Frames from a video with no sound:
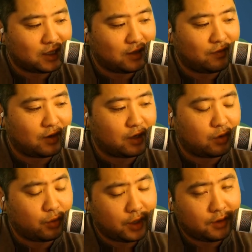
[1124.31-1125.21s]
and very
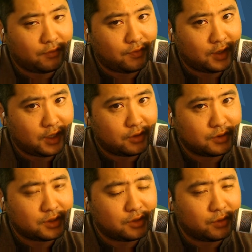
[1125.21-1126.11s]
quick
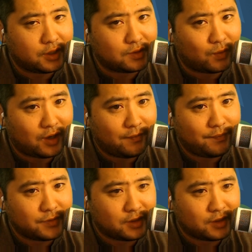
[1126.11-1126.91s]
videos too as well.